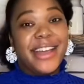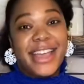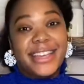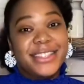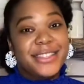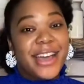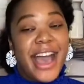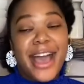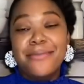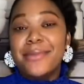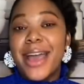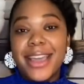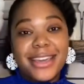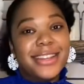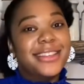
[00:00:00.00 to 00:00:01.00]
so I'm
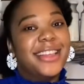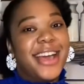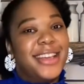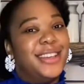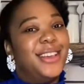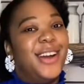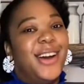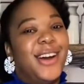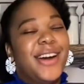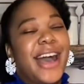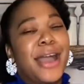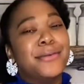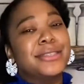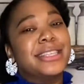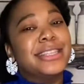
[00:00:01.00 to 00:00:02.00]
not gonna lie to y'all.
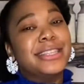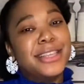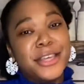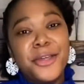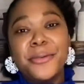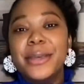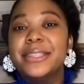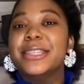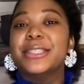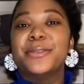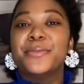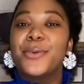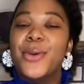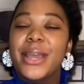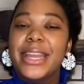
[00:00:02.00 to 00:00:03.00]
I was a little bit
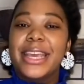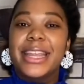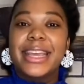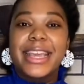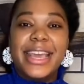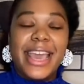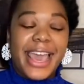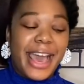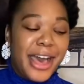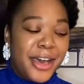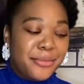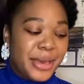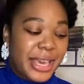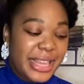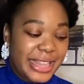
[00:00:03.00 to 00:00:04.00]
disappointed
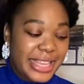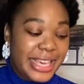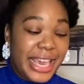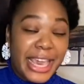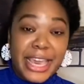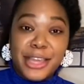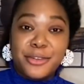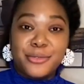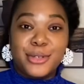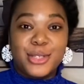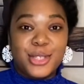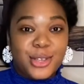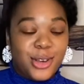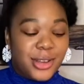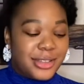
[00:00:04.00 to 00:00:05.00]
in the end
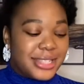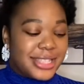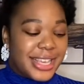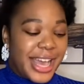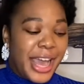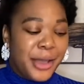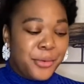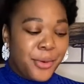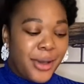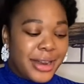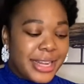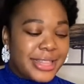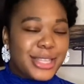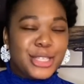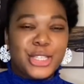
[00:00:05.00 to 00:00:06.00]
result. I
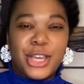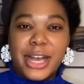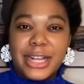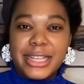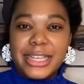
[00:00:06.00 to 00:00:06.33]
wanted the chocolate